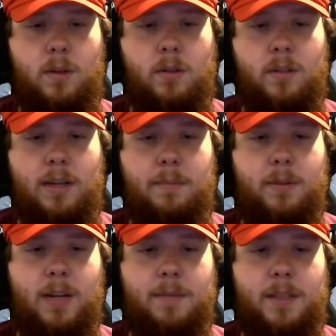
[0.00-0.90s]
Oh, grab
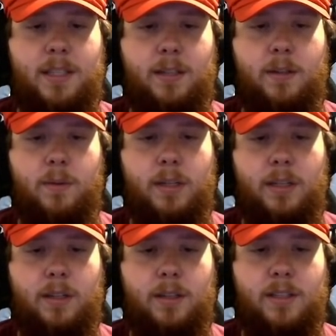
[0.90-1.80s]
the secret. We're
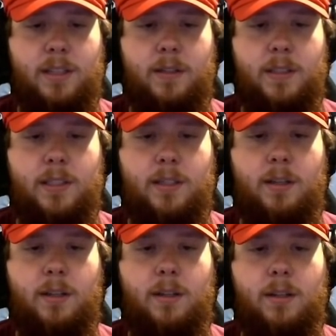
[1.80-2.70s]
gonna get all the secrets here.